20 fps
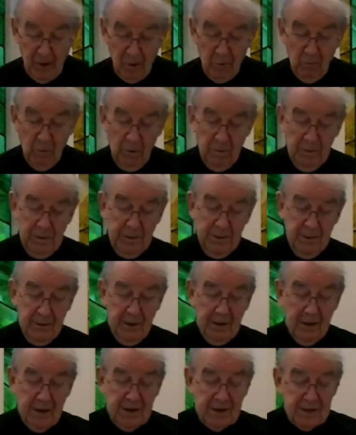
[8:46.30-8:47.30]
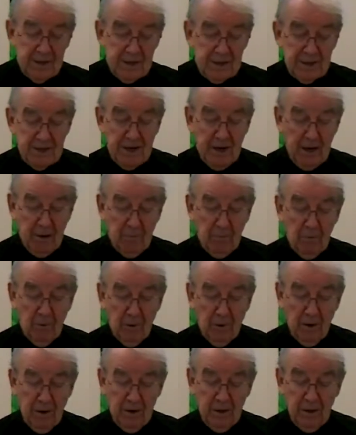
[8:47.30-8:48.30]
Woman is the same
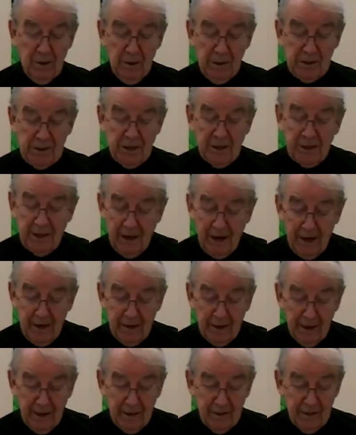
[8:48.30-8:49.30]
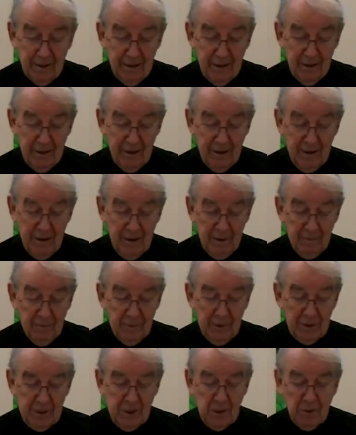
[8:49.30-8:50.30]
word used at Cana,
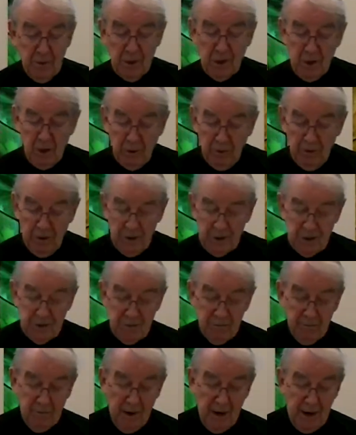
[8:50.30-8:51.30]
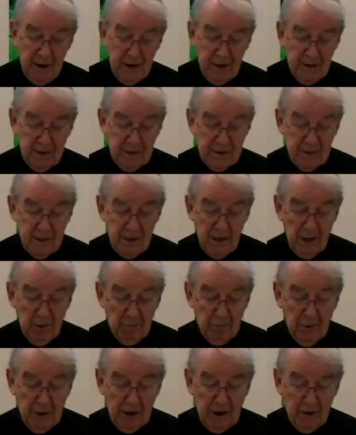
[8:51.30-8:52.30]
but to a Jewish mind,
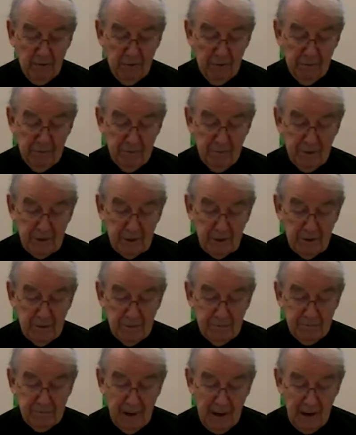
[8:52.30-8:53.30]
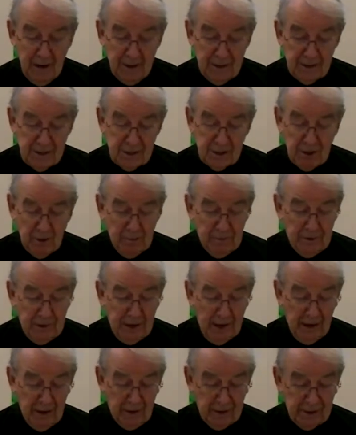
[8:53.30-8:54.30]
it would have meant something
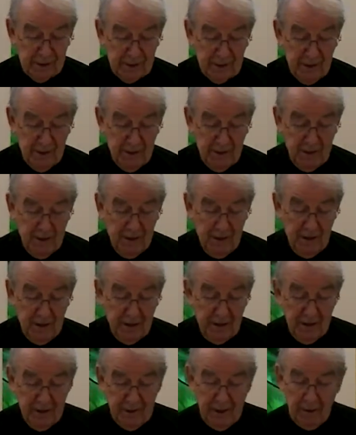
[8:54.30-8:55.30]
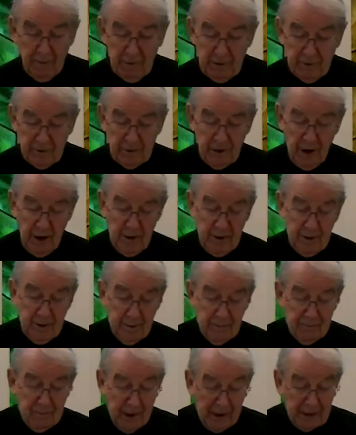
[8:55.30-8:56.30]
else. They would have
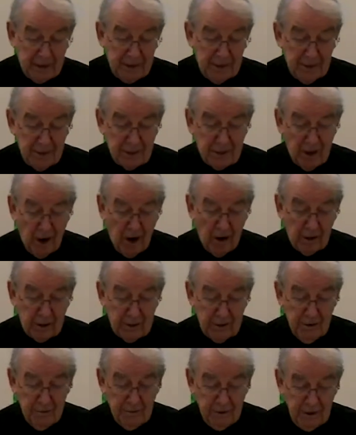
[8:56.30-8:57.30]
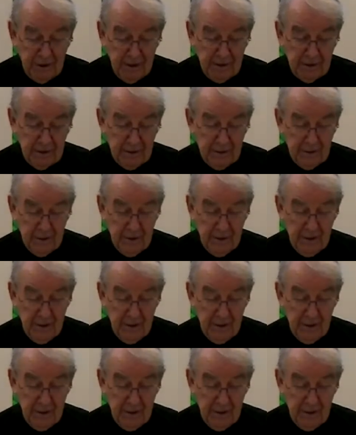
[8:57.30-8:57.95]
gone back to the Garden of Eden.